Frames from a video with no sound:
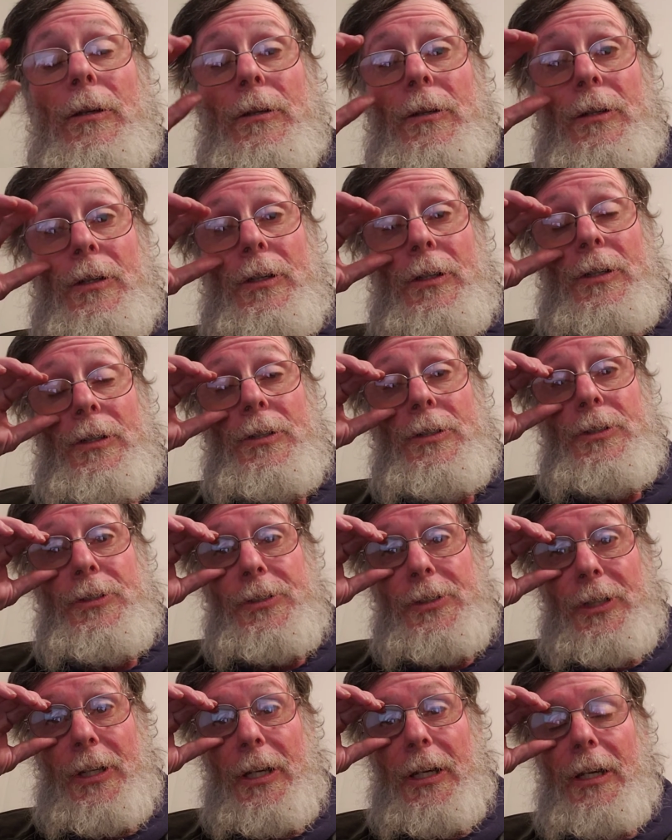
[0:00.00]

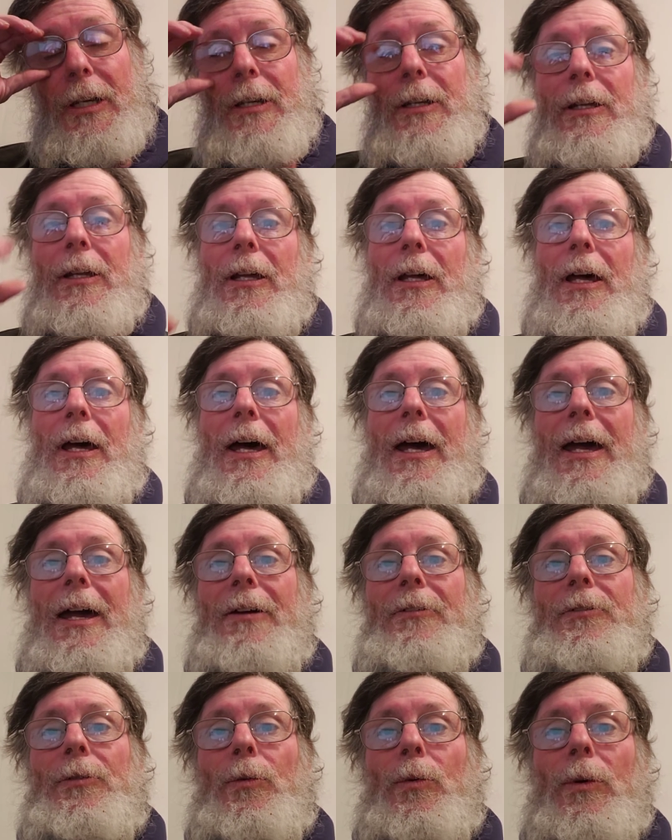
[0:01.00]
Because I
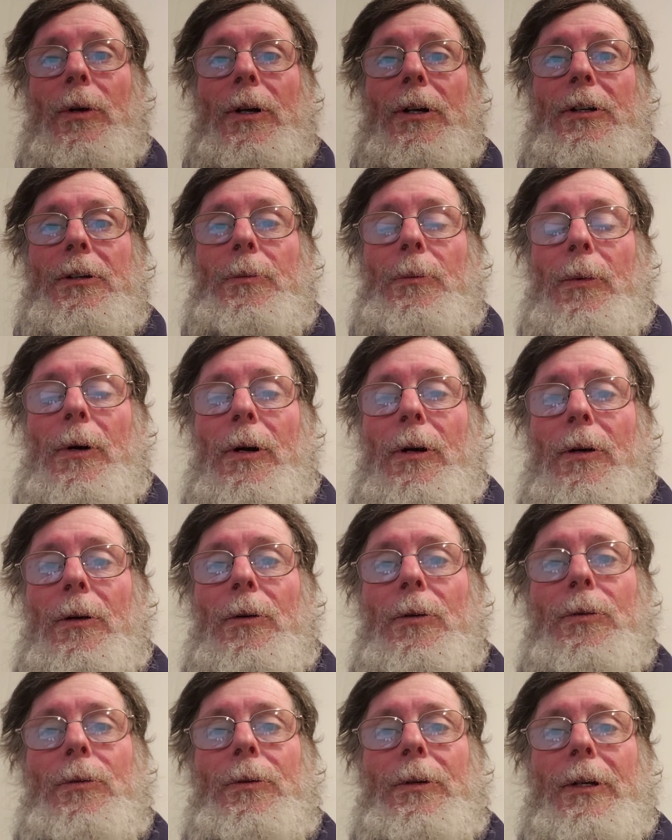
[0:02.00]
have to work
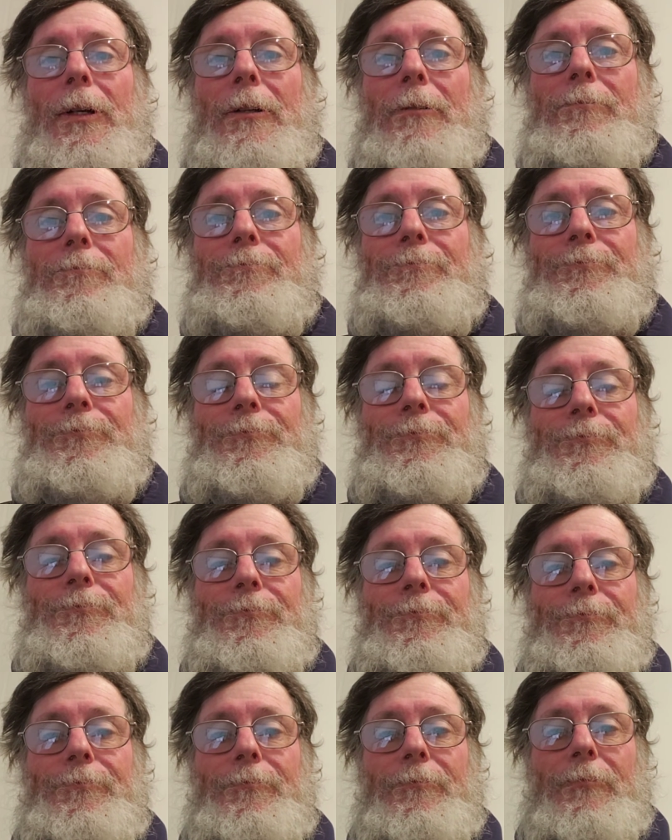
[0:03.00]
tomorrow and
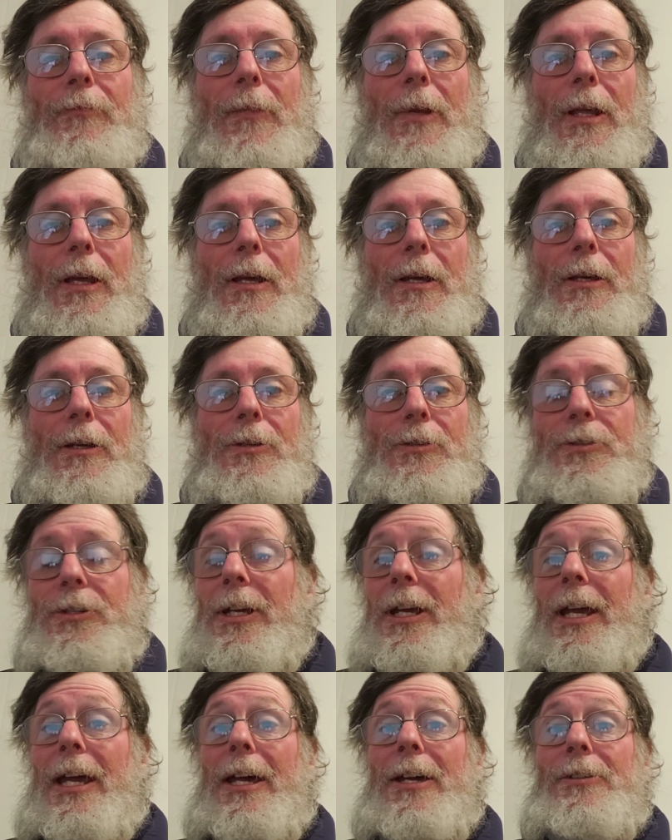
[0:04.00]

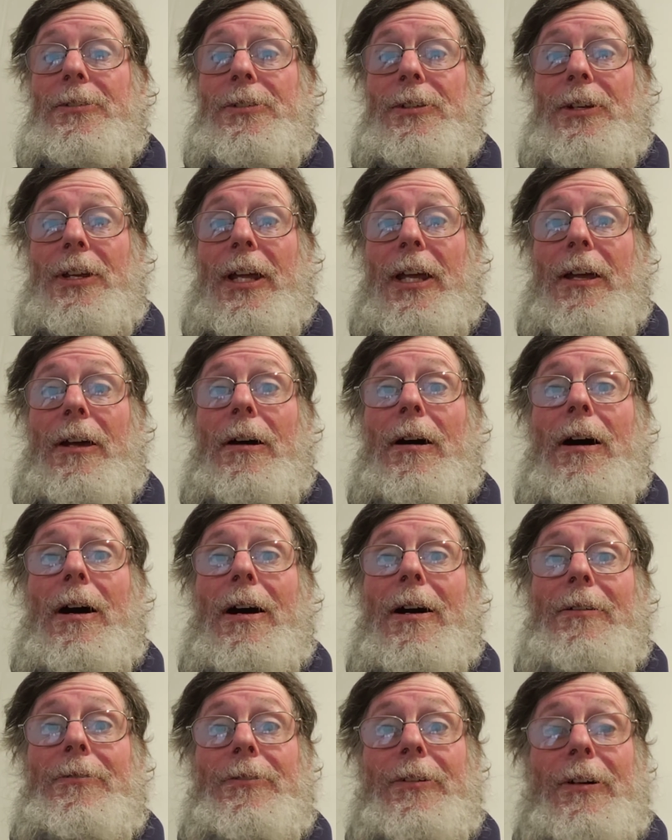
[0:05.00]
she has the day
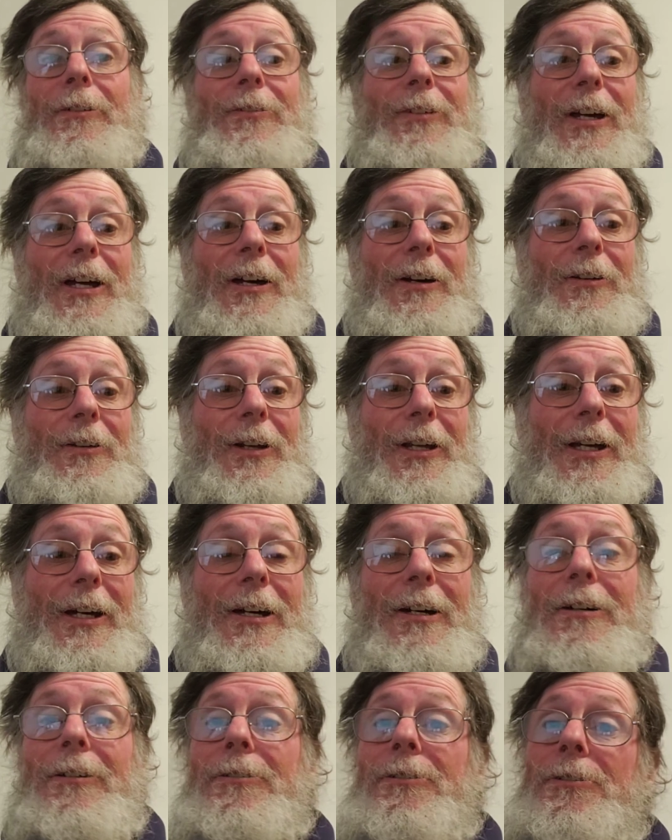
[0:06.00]
off, I found
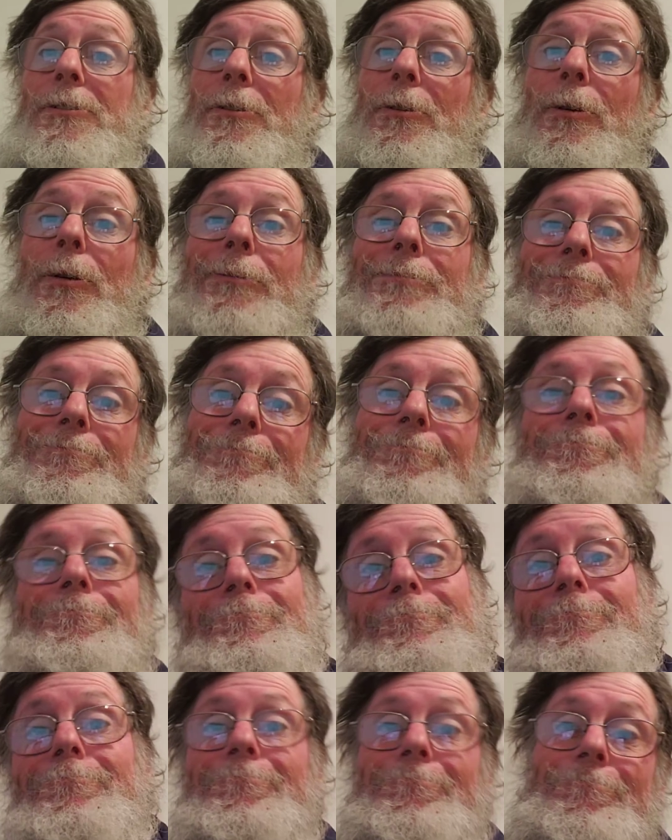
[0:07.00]
out. So
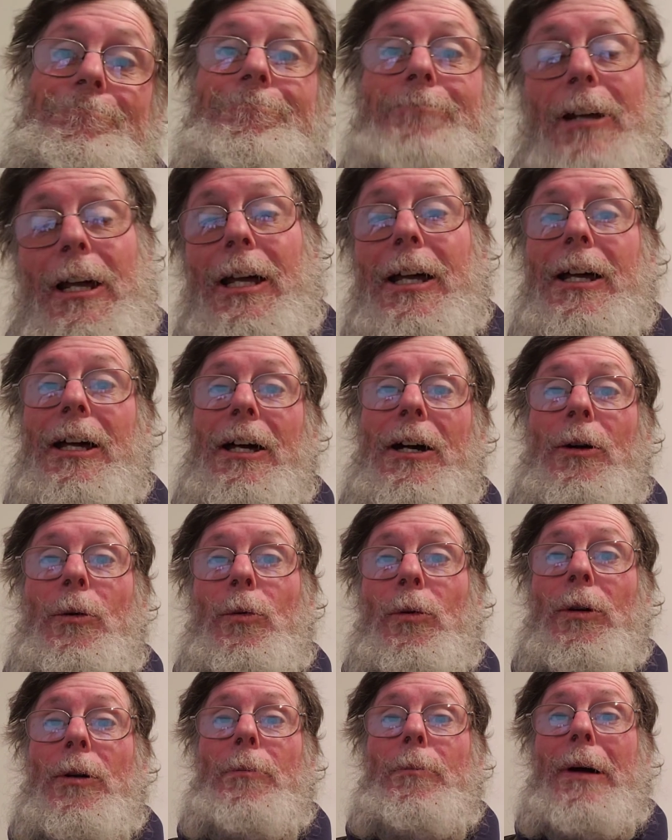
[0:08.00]

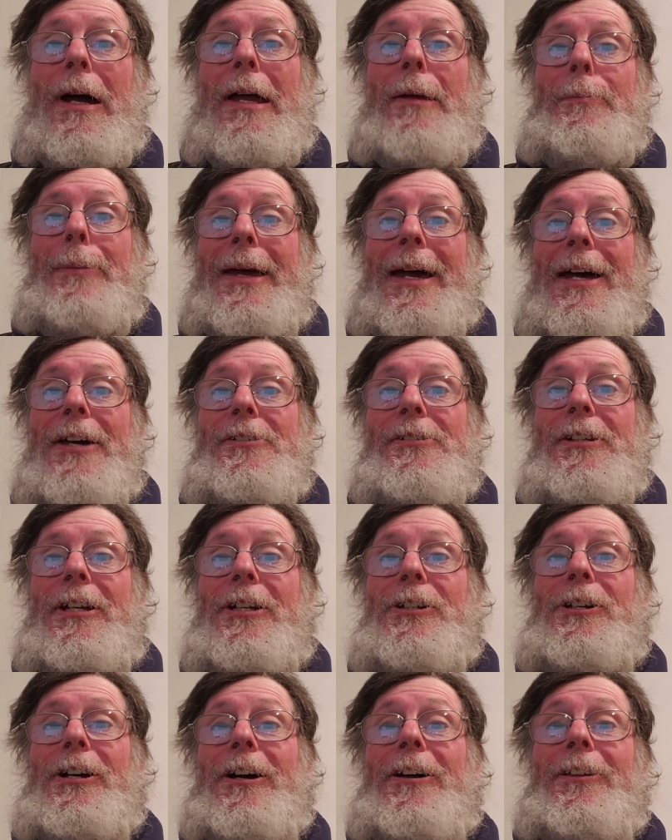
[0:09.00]
we're bypassing
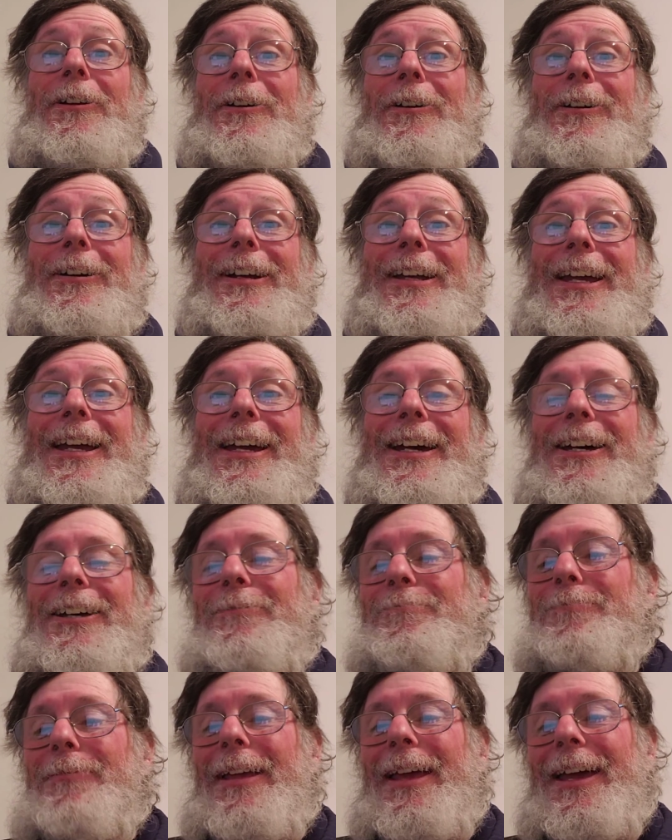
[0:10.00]
each other
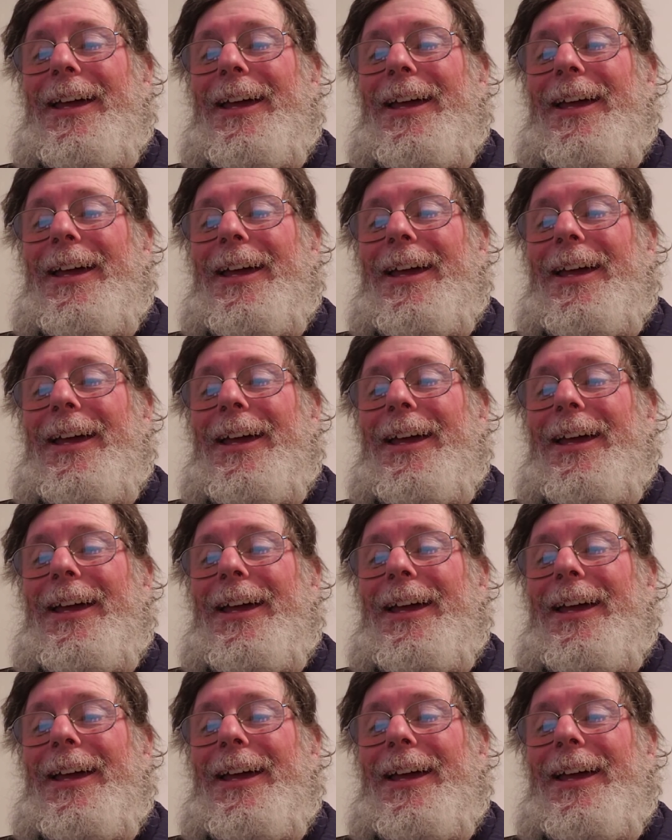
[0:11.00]
again.